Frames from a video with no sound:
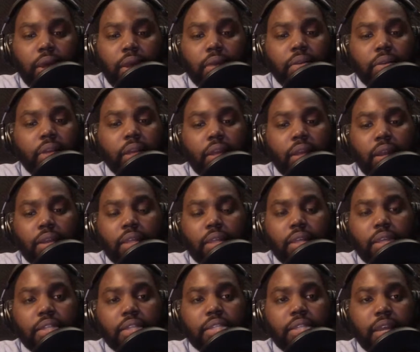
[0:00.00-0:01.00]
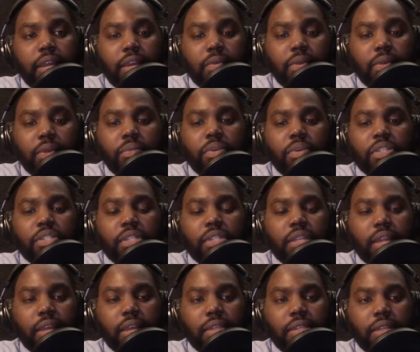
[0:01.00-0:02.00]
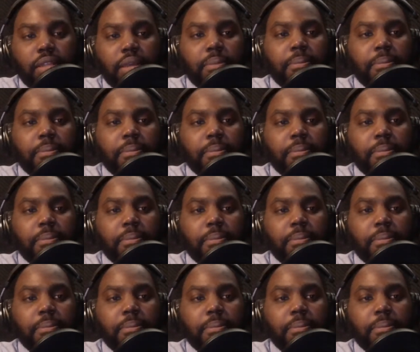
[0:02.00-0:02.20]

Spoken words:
Can our kids sight read? What's the next step?